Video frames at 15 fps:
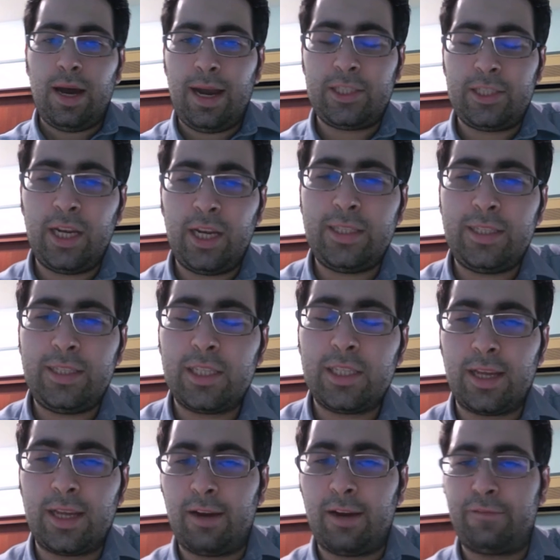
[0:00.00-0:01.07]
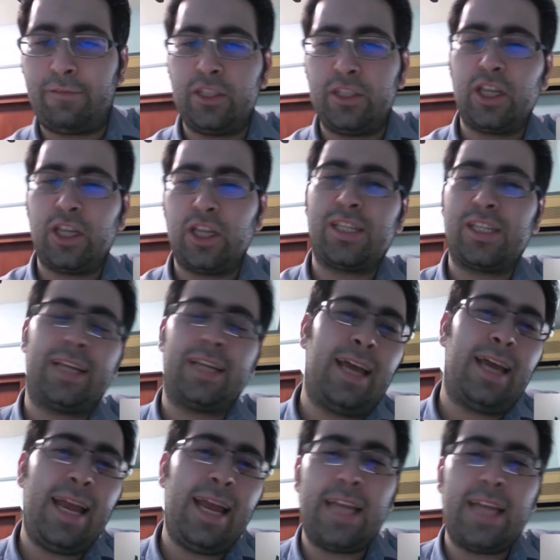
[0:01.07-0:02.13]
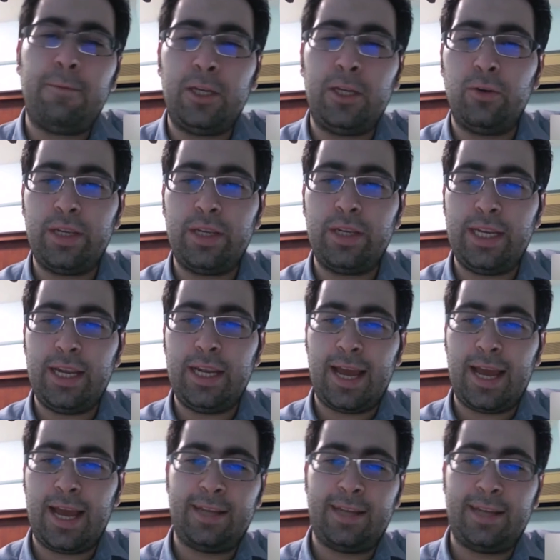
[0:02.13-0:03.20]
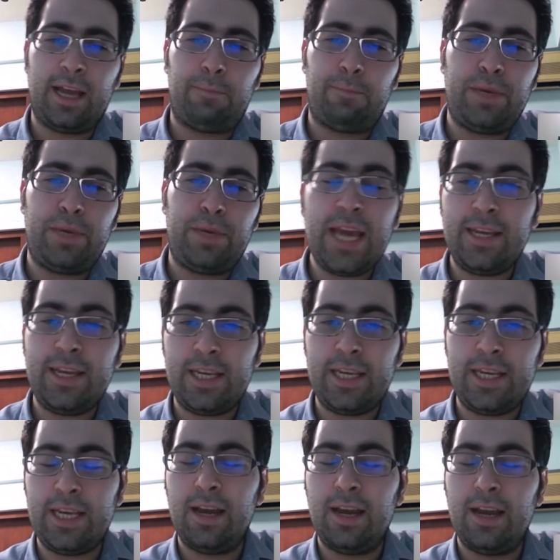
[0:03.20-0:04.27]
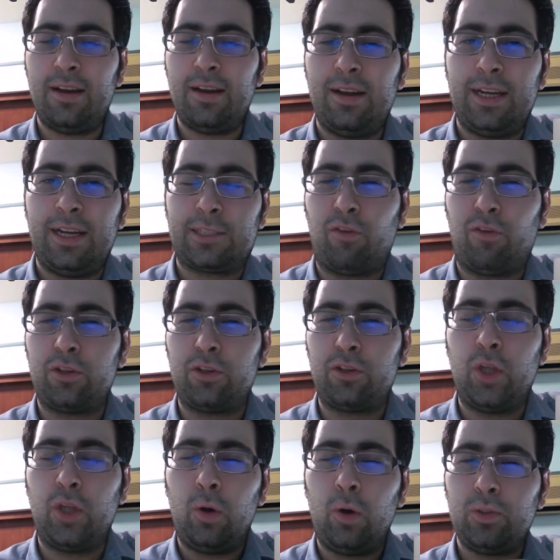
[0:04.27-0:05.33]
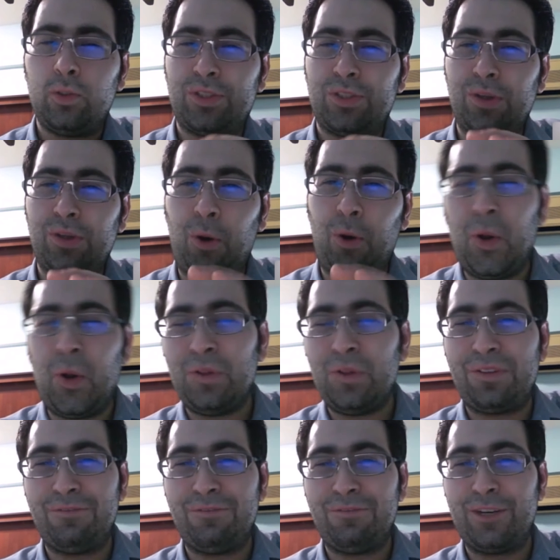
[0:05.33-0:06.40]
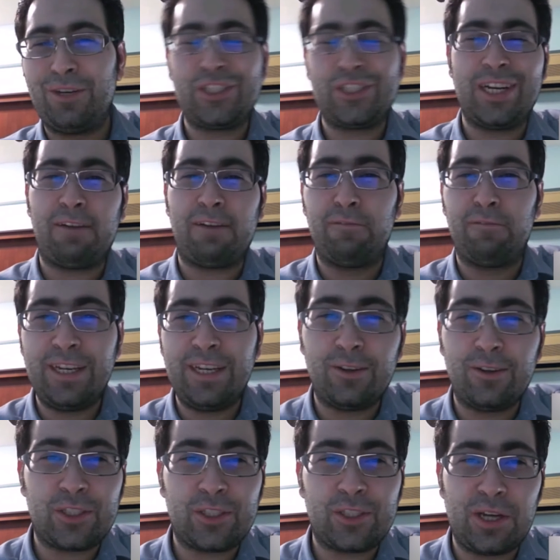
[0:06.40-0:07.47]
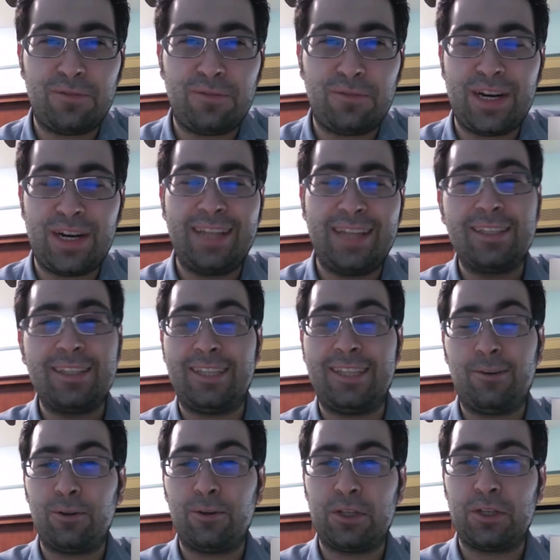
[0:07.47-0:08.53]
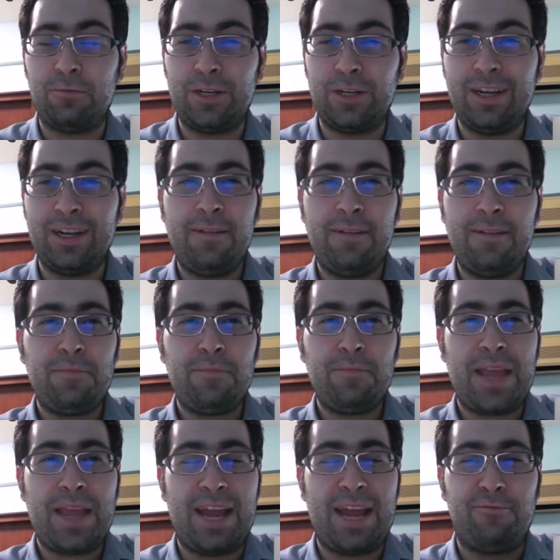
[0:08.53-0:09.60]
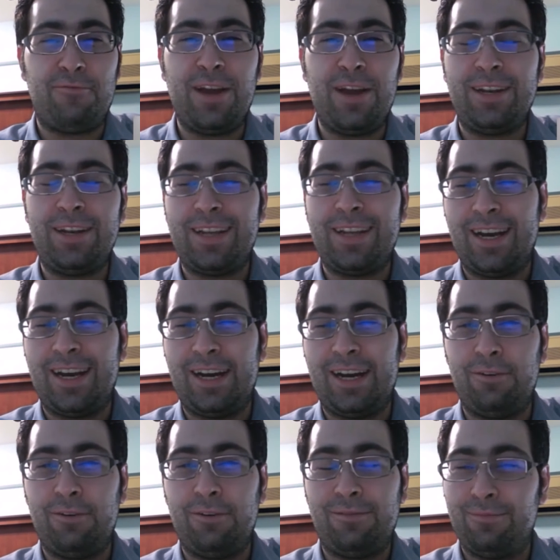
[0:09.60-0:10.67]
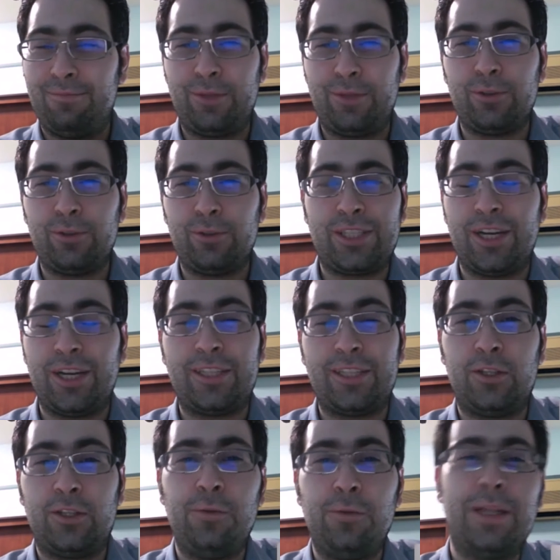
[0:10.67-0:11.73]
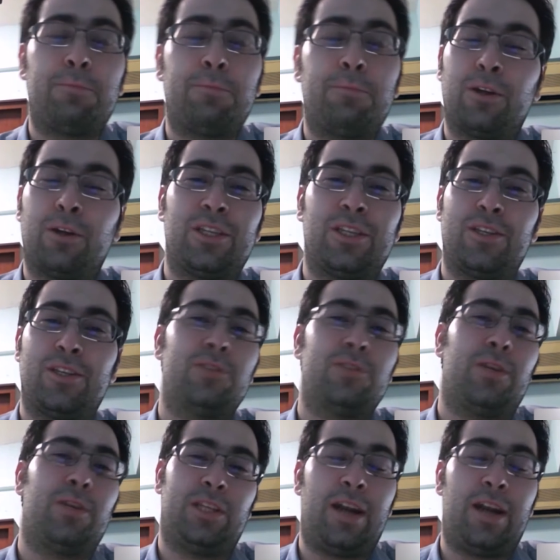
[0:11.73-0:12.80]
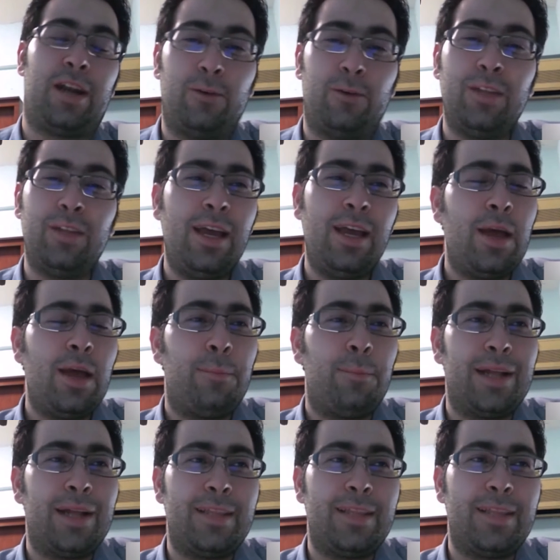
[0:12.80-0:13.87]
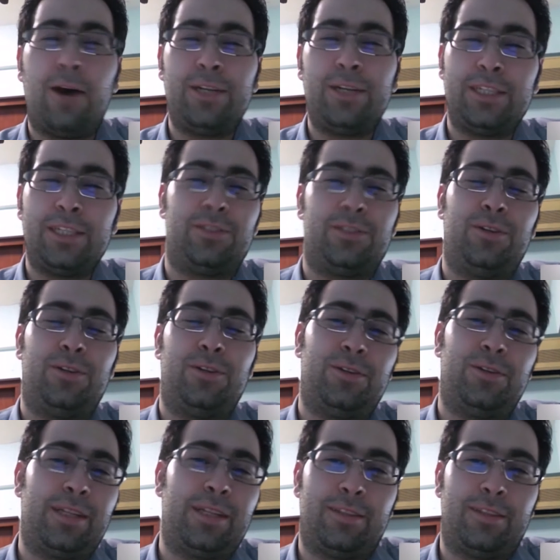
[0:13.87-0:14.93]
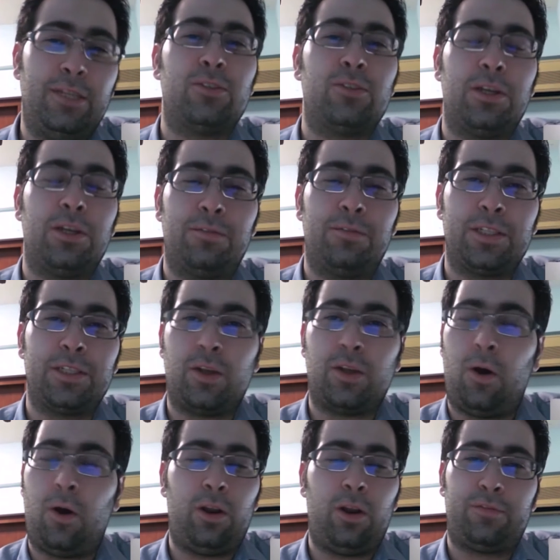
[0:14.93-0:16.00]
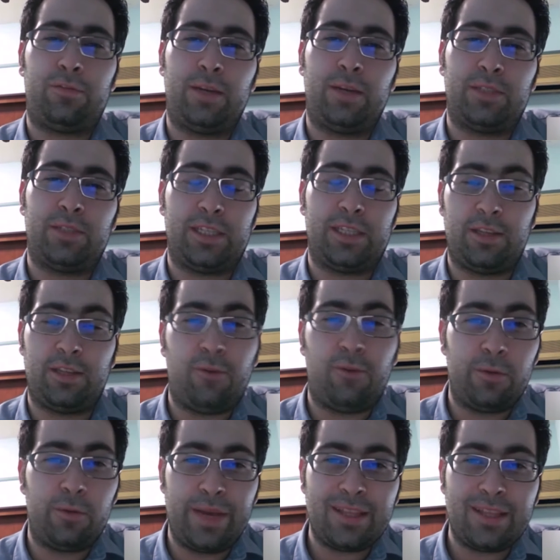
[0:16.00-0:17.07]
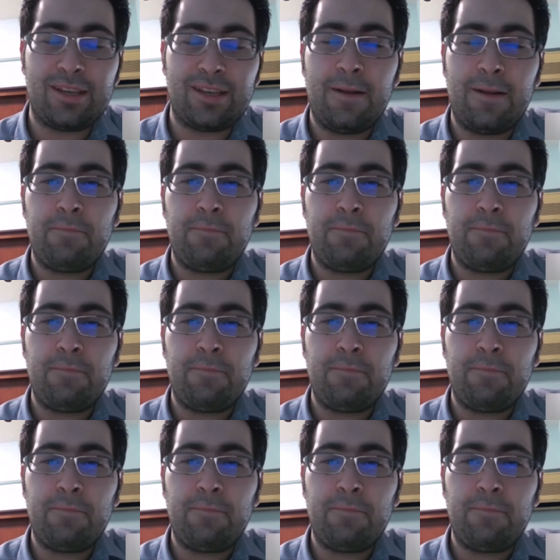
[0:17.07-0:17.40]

Actually, these features like AWE and PAE is for those old version of Windows Server and the SQL Server, and when those 32-bit processors was around. But nowadays, you know that new servers, all of them 64-bit,